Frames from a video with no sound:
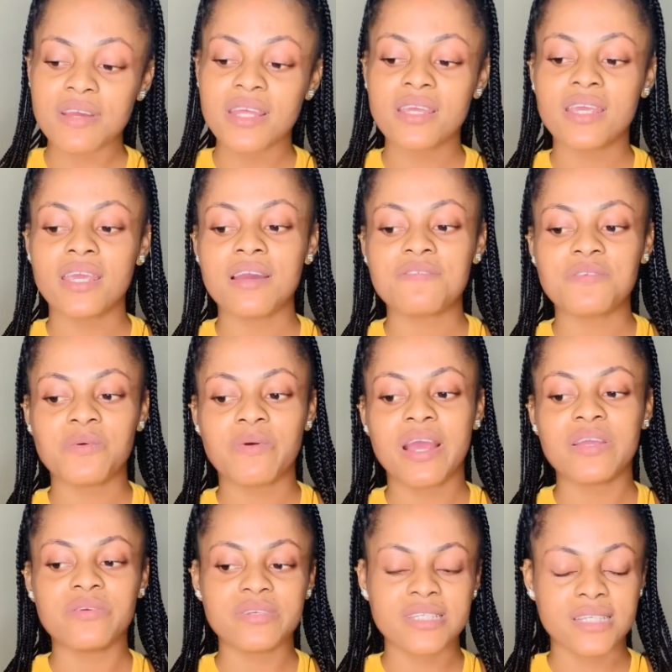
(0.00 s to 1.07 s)
very careful
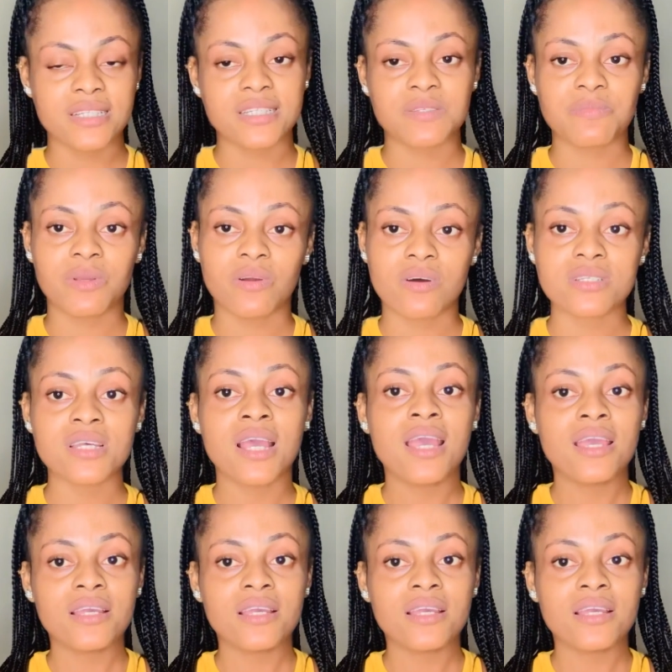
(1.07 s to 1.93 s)
while using it because